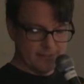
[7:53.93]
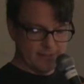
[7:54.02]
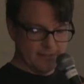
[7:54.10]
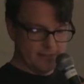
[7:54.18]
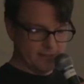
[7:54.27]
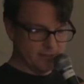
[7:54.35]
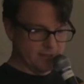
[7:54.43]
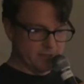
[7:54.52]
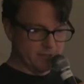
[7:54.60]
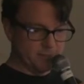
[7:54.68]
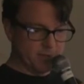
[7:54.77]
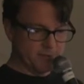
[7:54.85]
And you
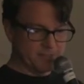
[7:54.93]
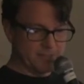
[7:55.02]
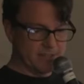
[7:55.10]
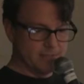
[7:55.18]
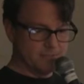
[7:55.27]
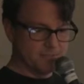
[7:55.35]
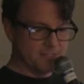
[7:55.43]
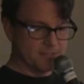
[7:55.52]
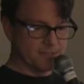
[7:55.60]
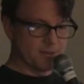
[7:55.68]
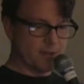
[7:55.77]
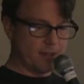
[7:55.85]
can post items,
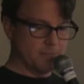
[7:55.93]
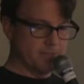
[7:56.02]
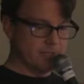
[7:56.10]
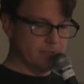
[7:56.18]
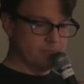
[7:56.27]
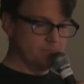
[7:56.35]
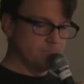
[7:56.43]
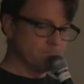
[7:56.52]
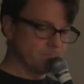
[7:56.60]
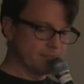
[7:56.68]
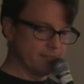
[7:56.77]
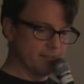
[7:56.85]
describe
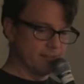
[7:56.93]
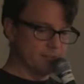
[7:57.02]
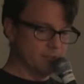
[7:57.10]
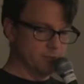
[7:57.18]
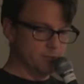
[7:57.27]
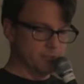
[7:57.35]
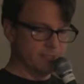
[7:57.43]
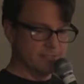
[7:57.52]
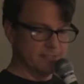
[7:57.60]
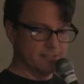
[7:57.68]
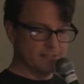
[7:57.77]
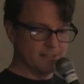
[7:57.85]
them, include
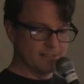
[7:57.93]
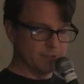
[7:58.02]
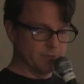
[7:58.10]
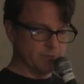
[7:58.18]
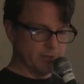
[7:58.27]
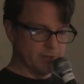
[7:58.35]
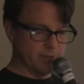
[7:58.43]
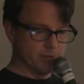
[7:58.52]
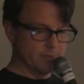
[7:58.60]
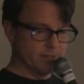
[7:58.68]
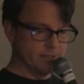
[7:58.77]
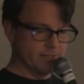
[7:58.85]
a, uh, a single
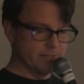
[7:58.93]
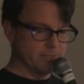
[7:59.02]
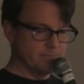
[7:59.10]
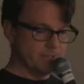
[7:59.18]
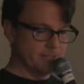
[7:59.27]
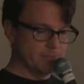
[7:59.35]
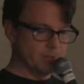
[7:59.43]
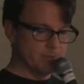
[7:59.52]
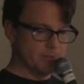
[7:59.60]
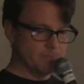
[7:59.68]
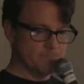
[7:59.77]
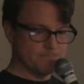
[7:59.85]
photo of them at the
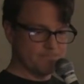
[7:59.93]
moment,